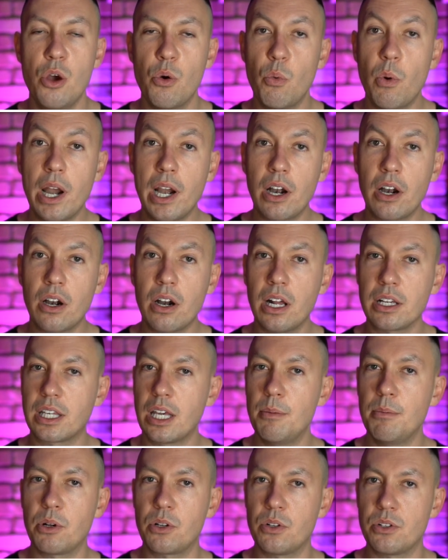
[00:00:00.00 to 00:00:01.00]
Where a
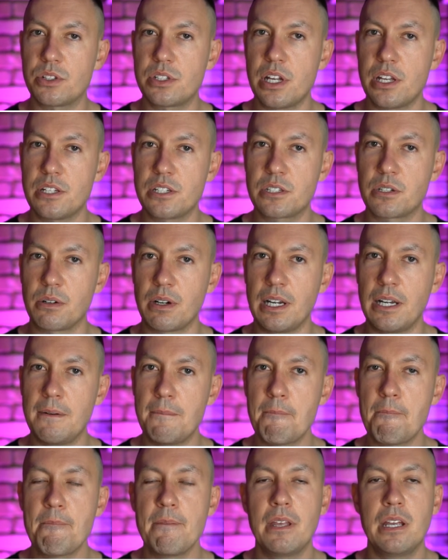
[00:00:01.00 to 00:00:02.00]
chemical
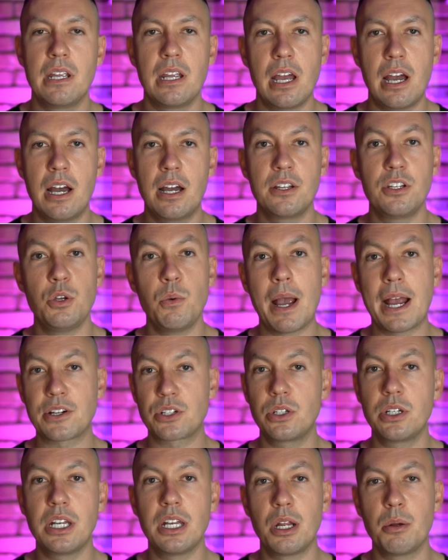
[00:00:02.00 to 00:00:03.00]
sunscreen, uh, you
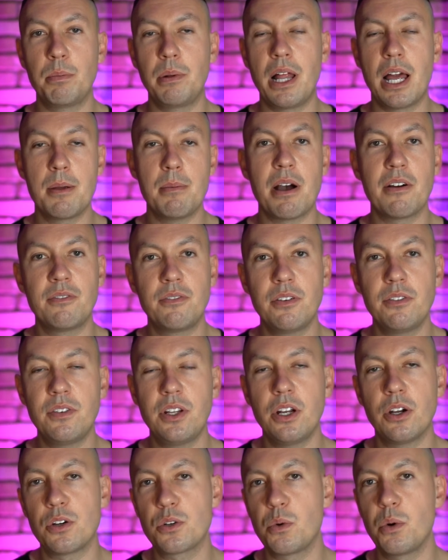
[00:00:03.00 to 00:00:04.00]
actually need to apply about
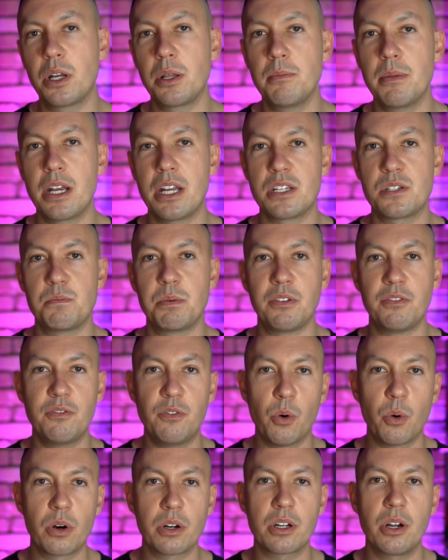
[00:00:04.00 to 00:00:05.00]
15 or 20 minutes
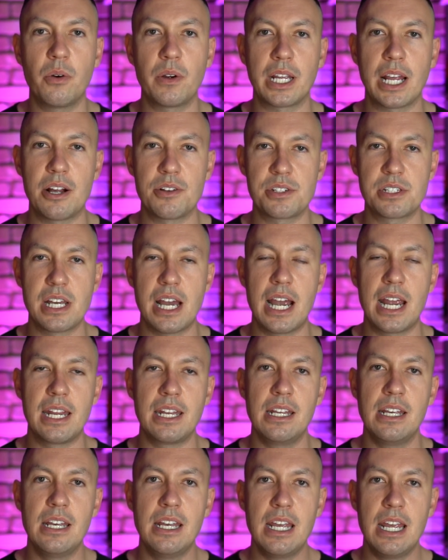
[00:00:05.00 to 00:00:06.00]
before going
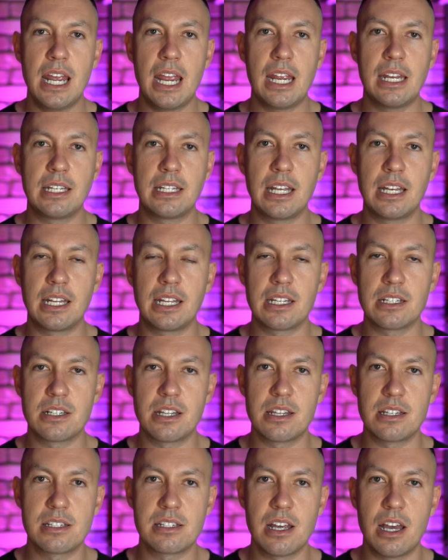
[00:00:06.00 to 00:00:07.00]
outside and getting
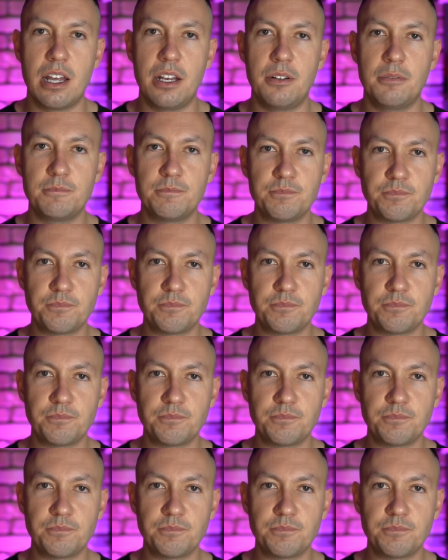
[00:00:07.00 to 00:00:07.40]
into the sun.